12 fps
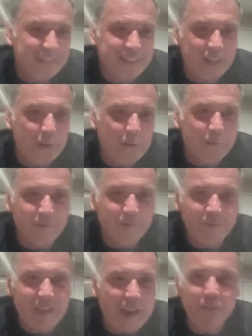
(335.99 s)
you know,
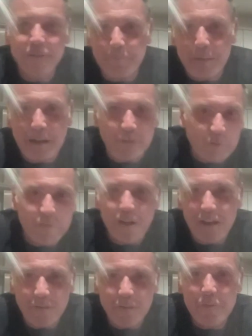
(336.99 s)
£1,000 or
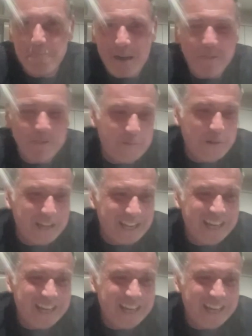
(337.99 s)
£500 a week.